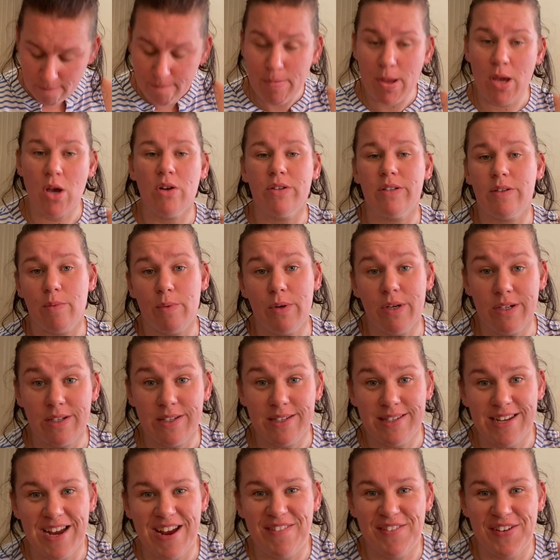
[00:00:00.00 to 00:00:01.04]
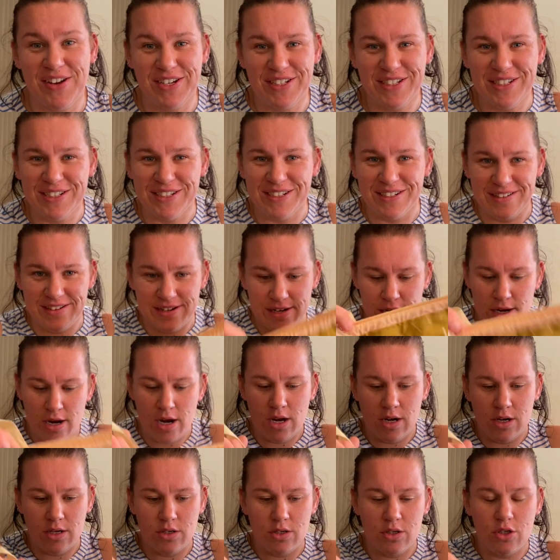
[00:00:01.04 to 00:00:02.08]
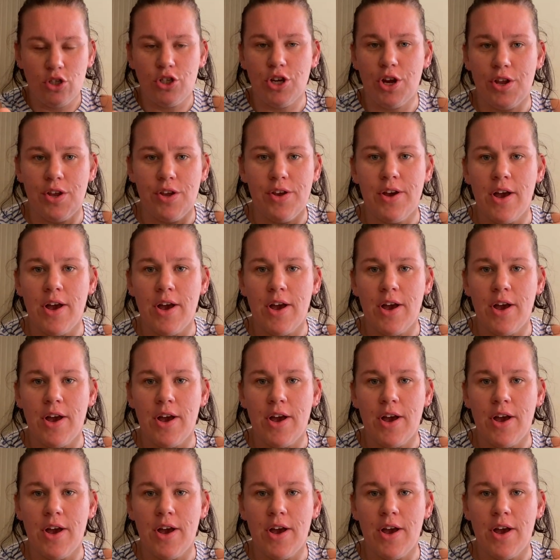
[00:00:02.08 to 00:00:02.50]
because I wanted to save it to show you